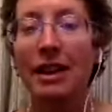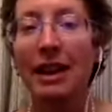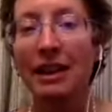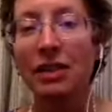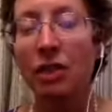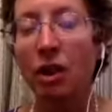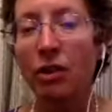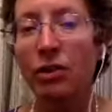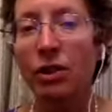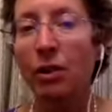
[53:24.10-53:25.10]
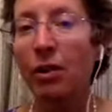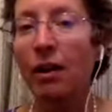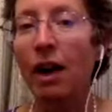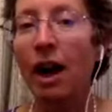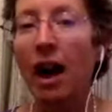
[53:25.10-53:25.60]
And it's also
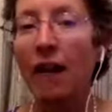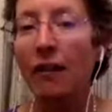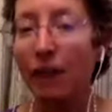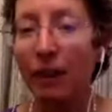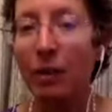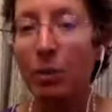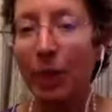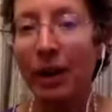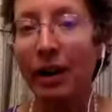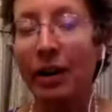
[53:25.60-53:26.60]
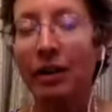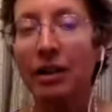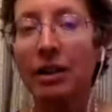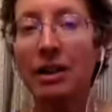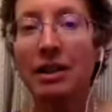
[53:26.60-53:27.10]
very rare
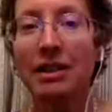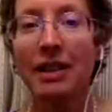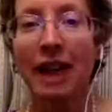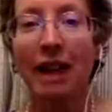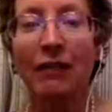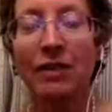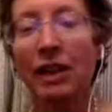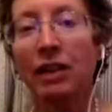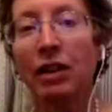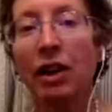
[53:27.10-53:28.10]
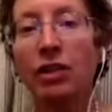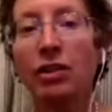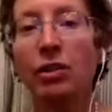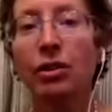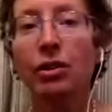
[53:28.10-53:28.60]
to have
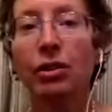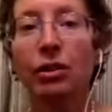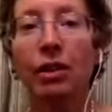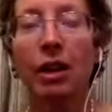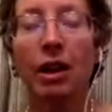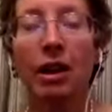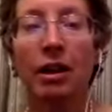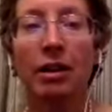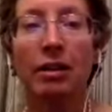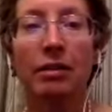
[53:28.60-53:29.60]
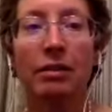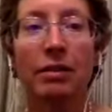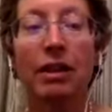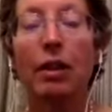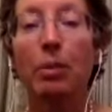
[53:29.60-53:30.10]
psychological uh,
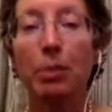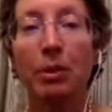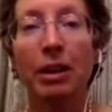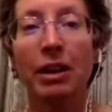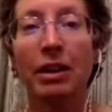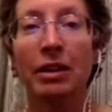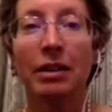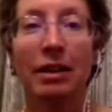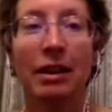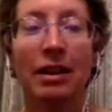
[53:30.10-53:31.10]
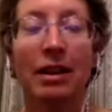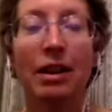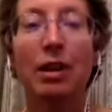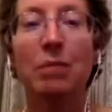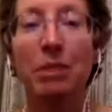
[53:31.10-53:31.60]
therapeutic uh,
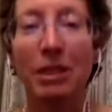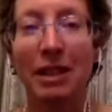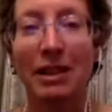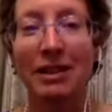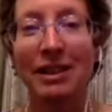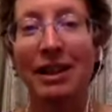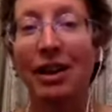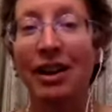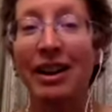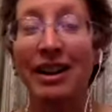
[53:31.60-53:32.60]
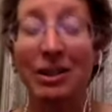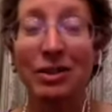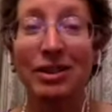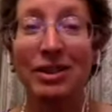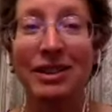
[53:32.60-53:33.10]
communities that are
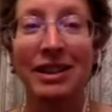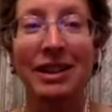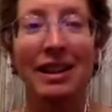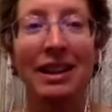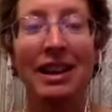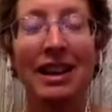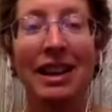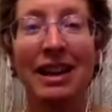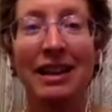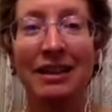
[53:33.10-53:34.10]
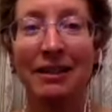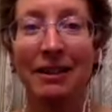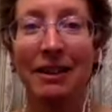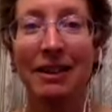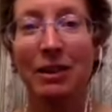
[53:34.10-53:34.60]
interested in
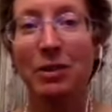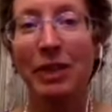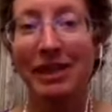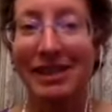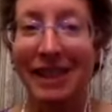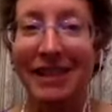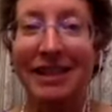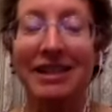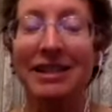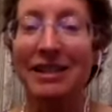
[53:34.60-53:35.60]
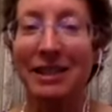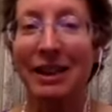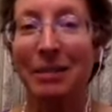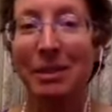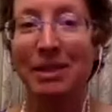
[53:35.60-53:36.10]
the transcendent and
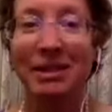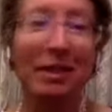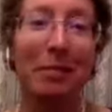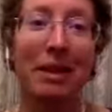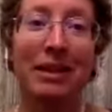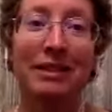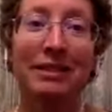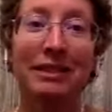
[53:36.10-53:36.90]
timeless Dhamma.